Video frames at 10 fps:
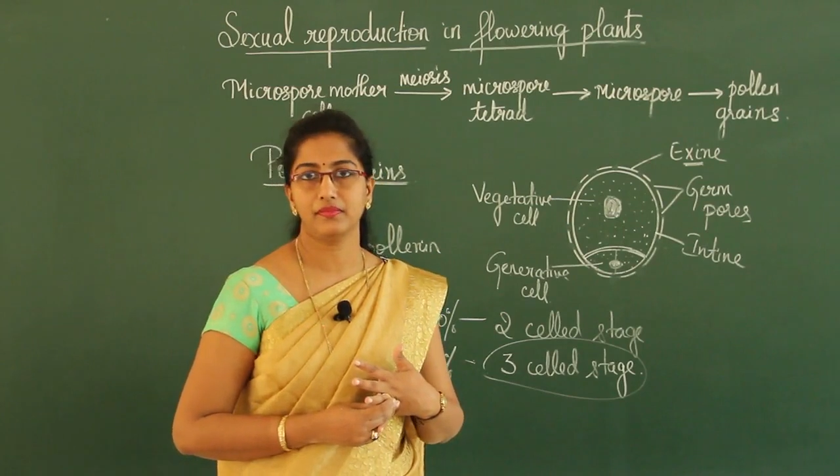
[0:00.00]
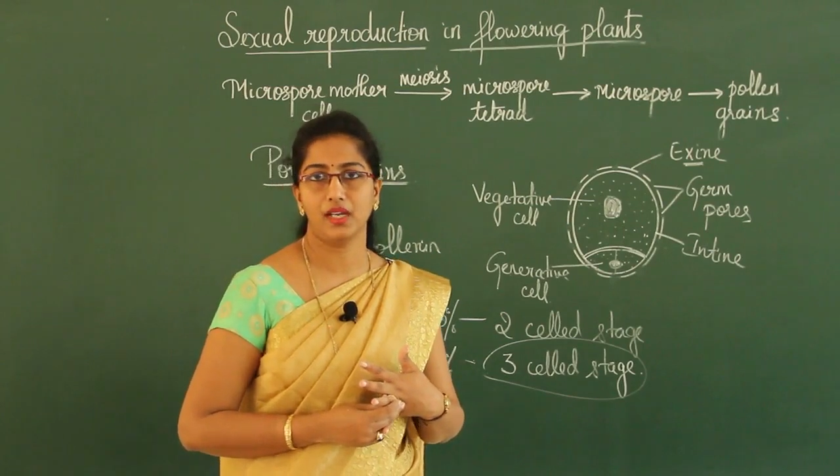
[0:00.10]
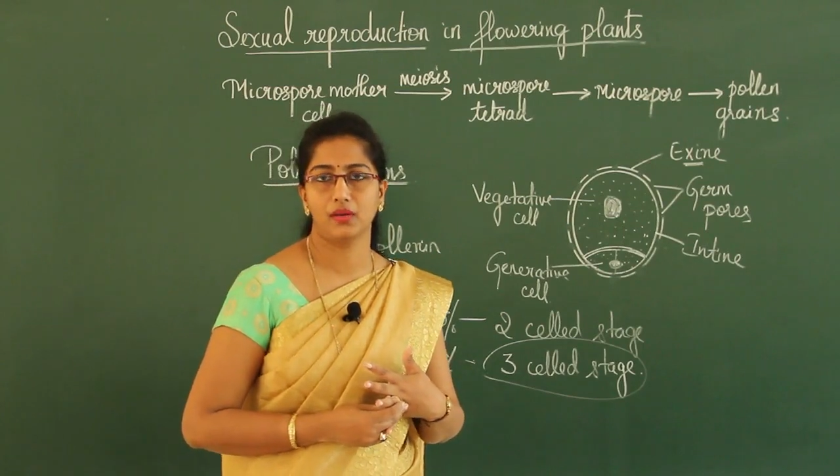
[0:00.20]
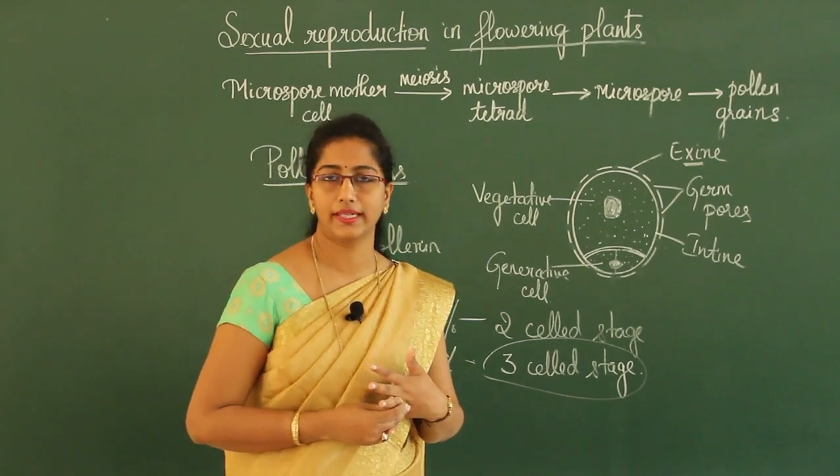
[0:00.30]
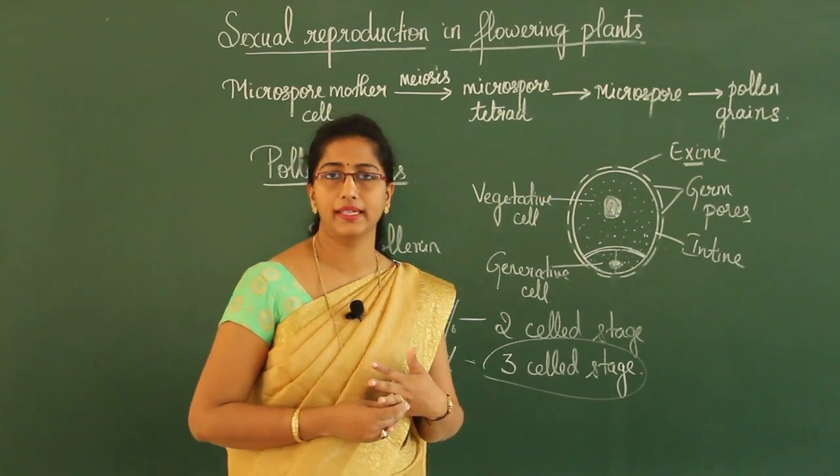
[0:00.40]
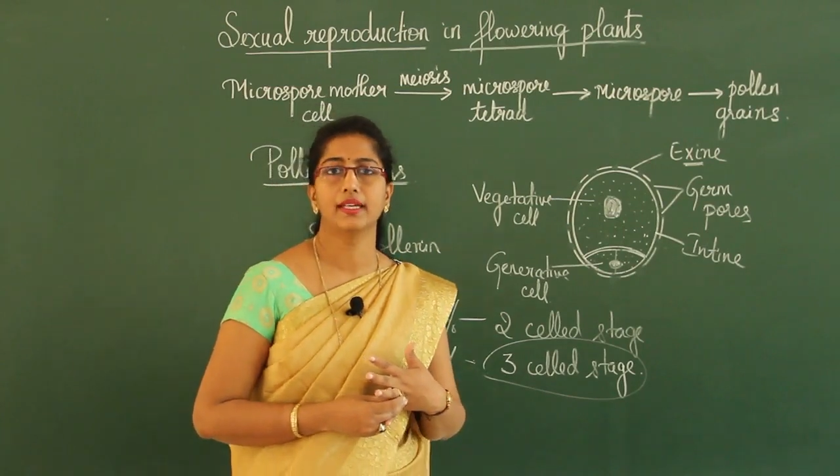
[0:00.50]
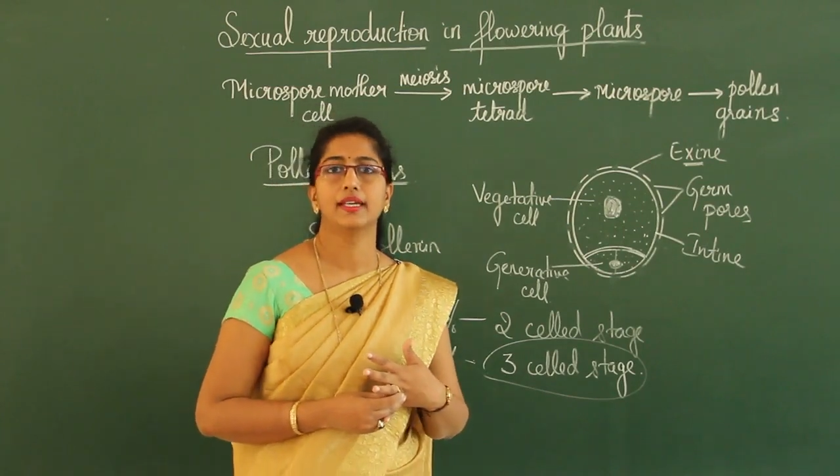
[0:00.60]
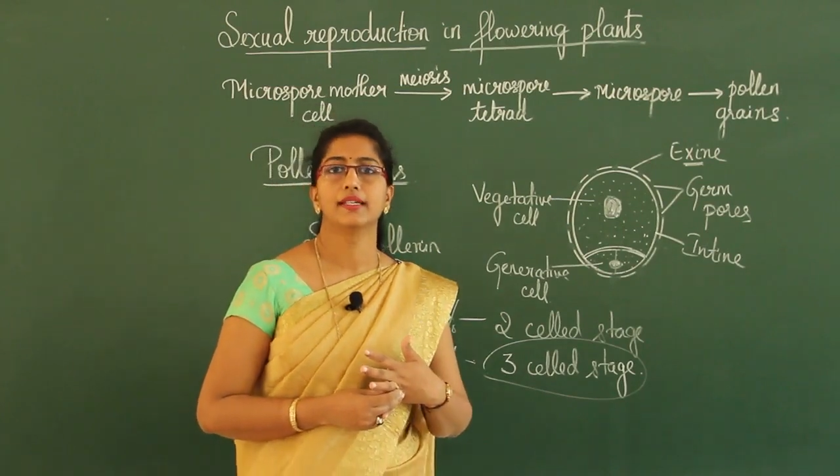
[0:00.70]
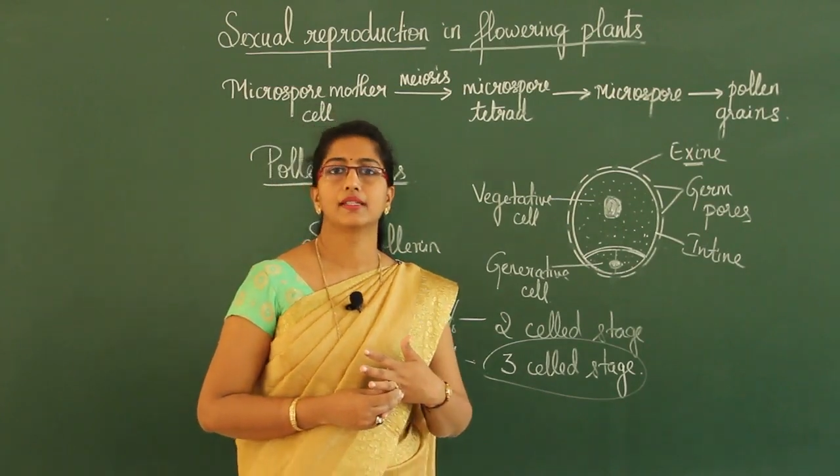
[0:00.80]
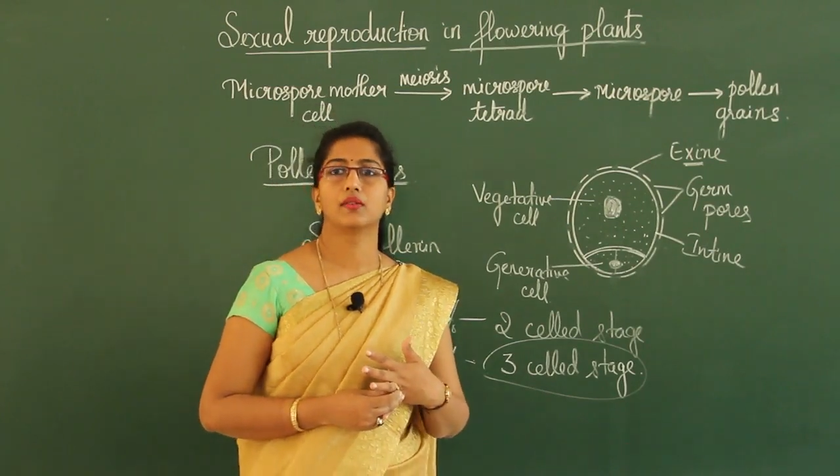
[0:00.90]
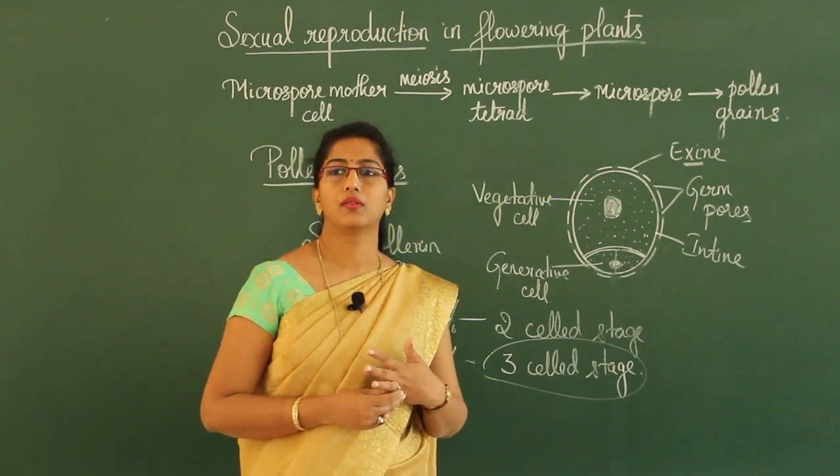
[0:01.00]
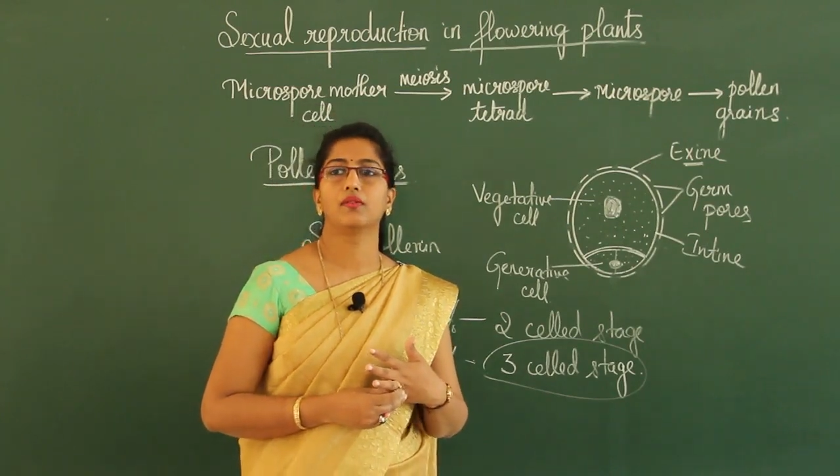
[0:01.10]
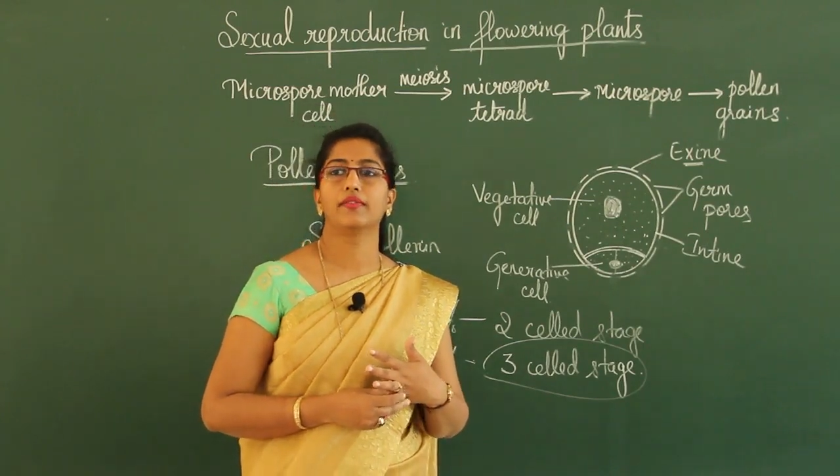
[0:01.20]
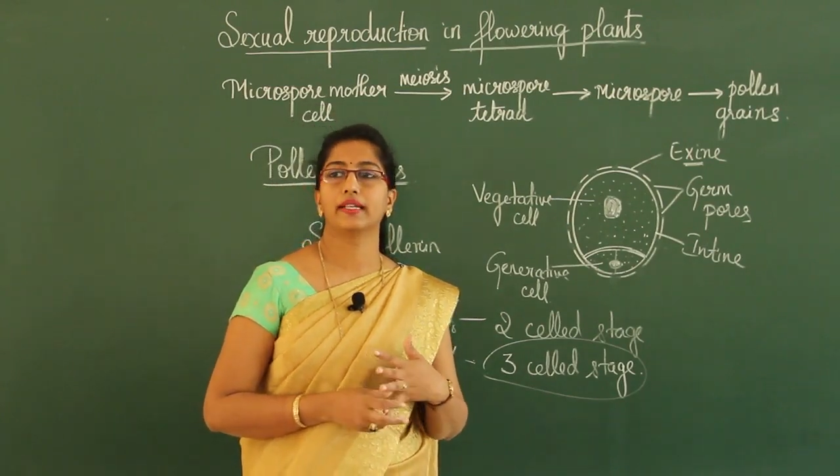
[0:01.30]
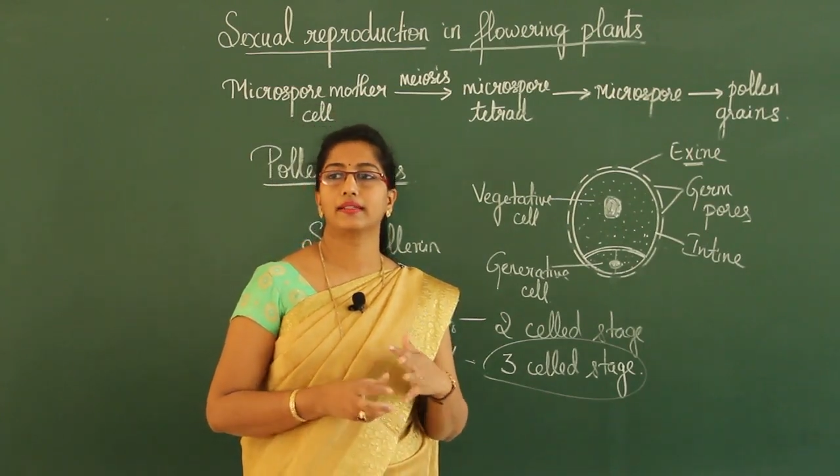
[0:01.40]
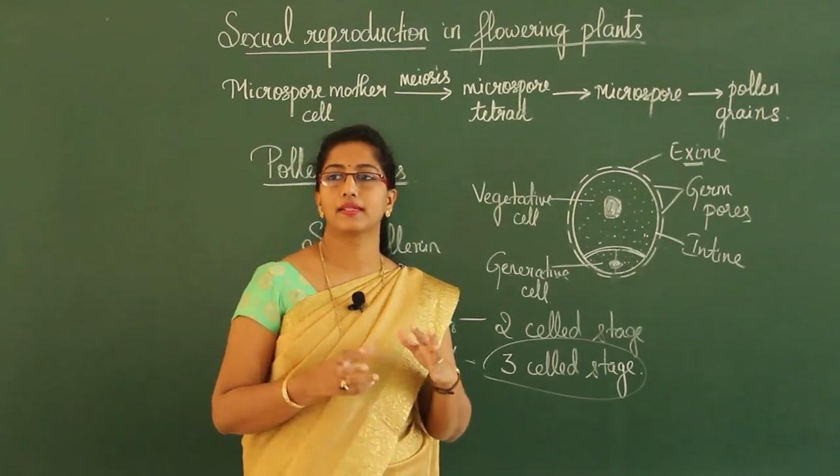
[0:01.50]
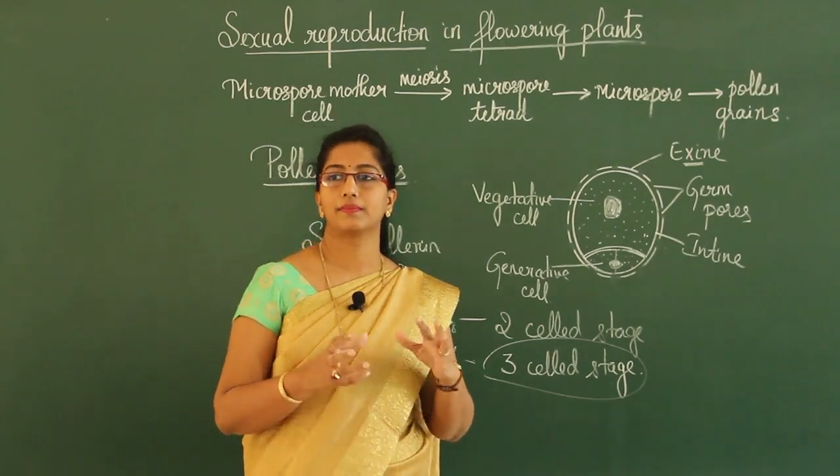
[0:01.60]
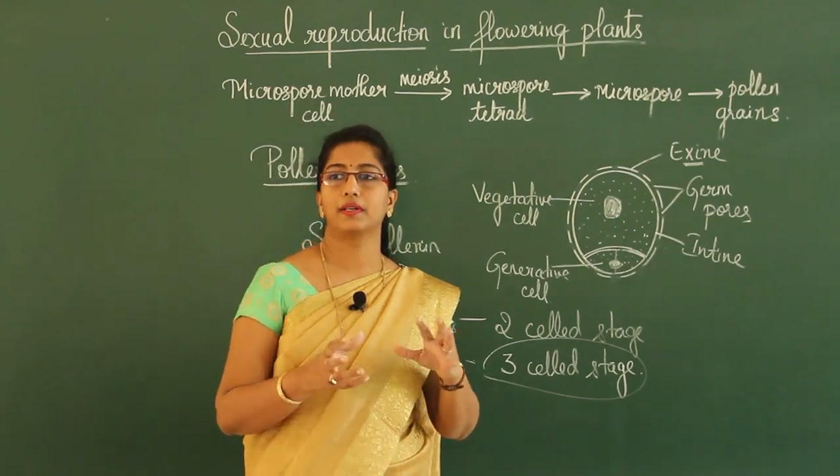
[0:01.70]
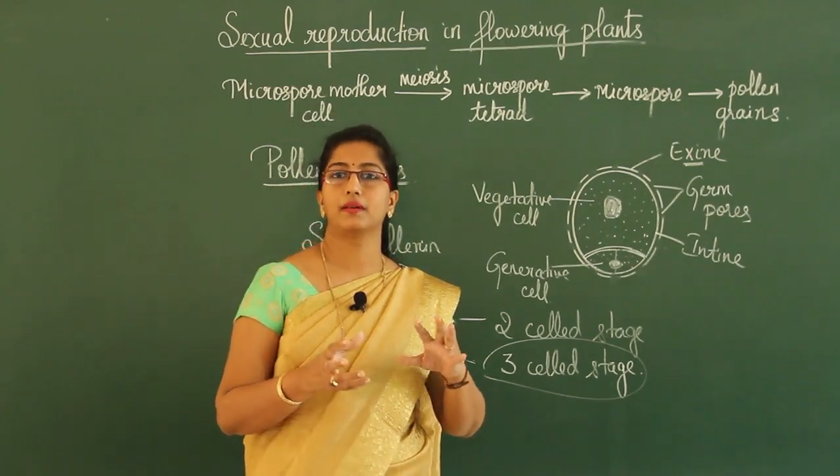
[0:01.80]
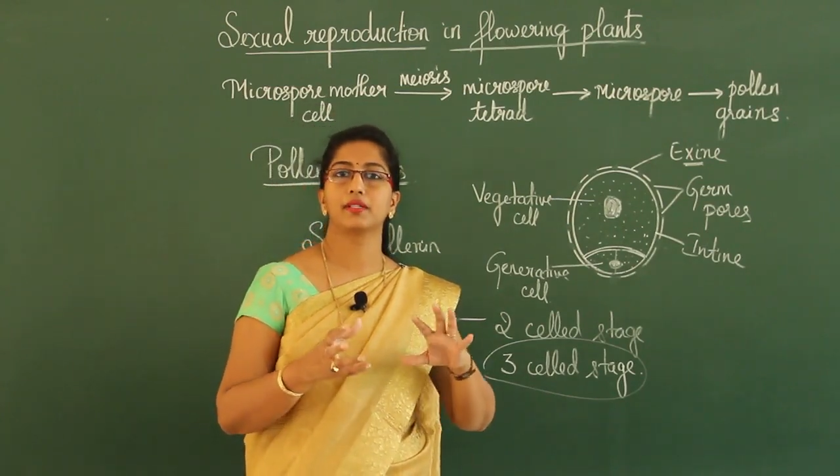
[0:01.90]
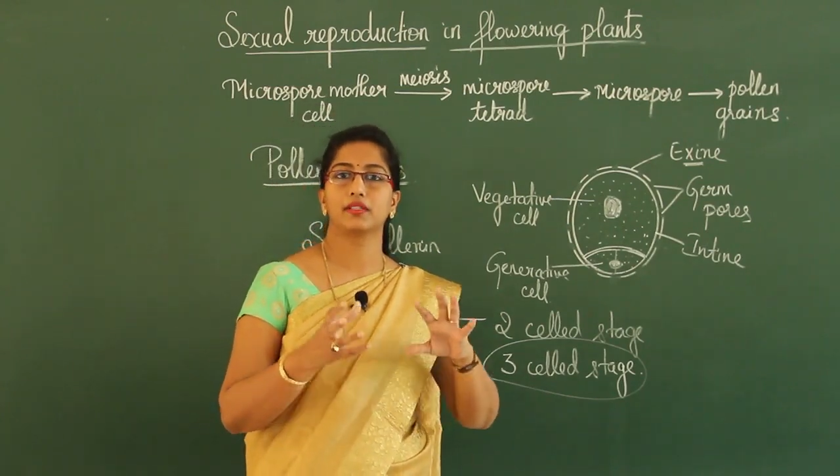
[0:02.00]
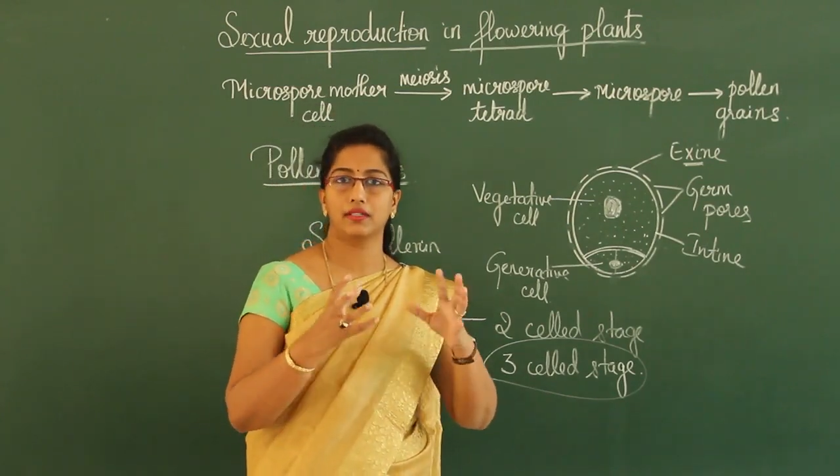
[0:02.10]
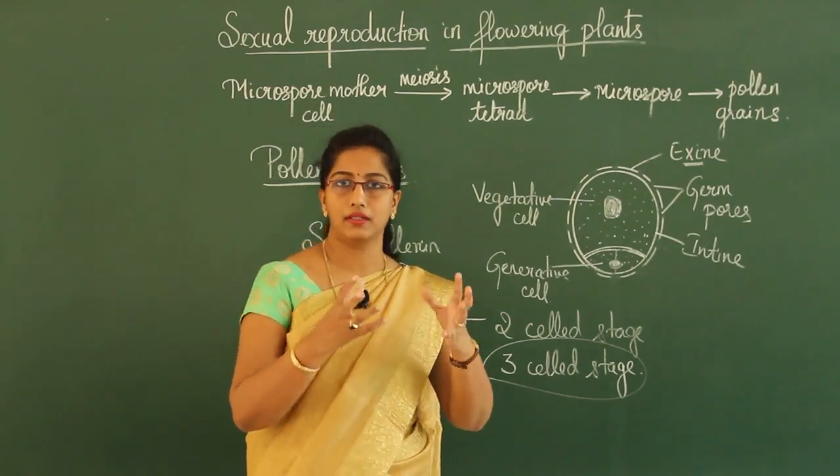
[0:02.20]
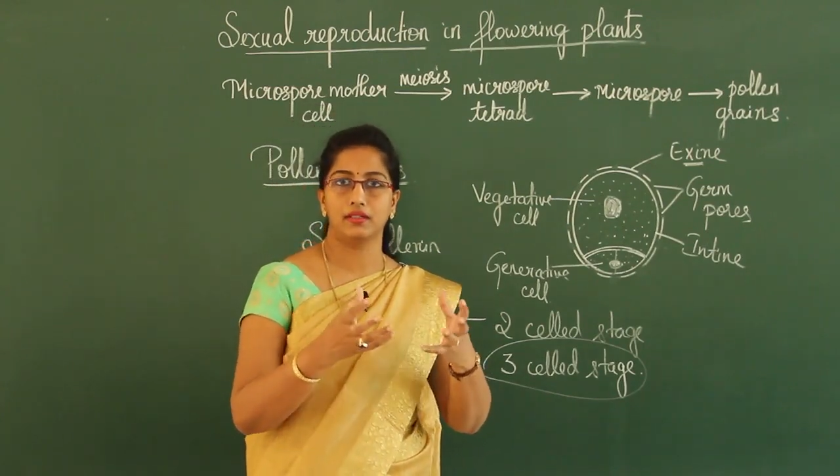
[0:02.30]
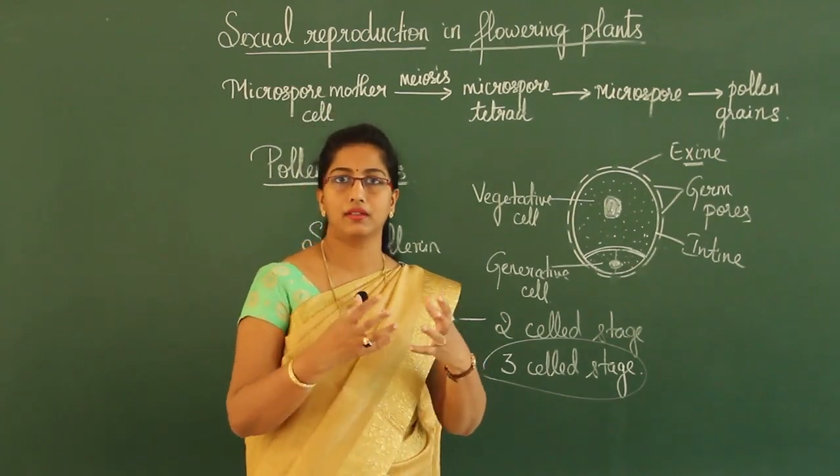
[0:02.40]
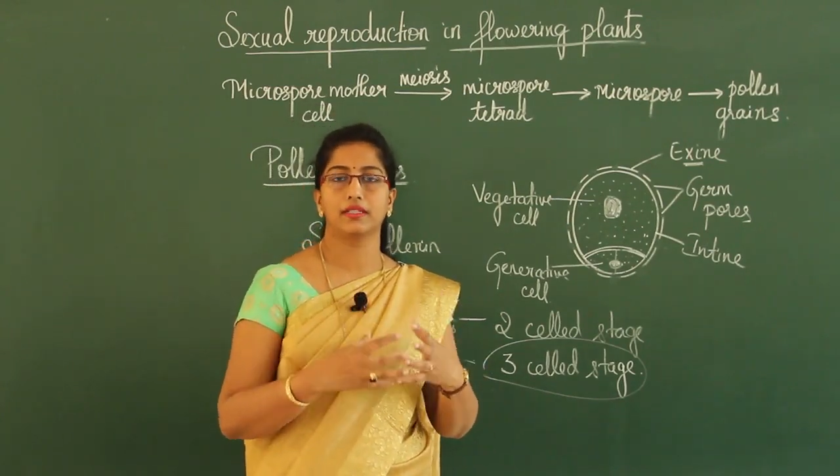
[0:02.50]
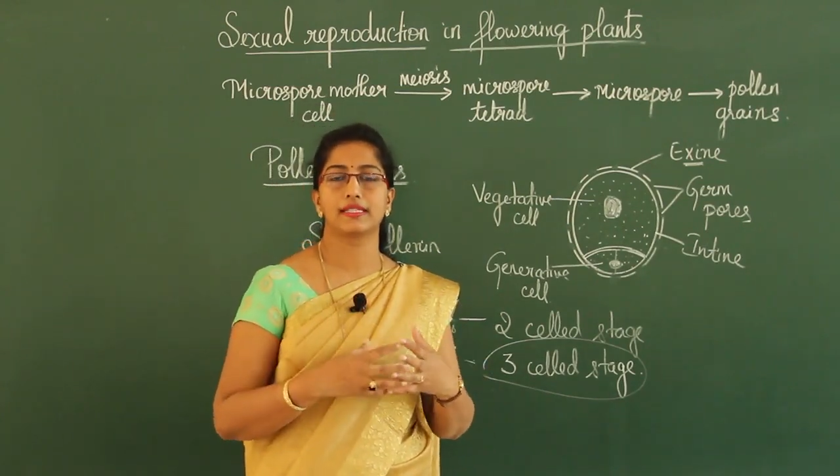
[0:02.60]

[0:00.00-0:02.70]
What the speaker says: Okay, so where the sperms or the